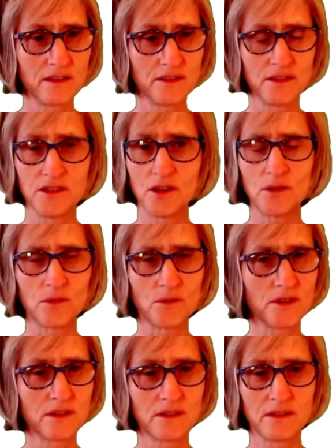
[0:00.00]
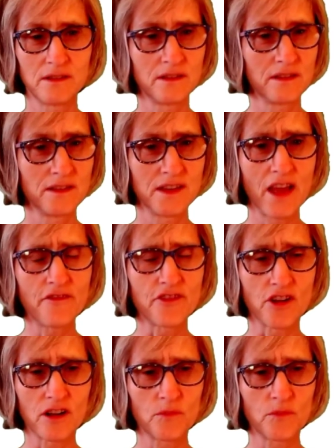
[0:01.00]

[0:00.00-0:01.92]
No. Never.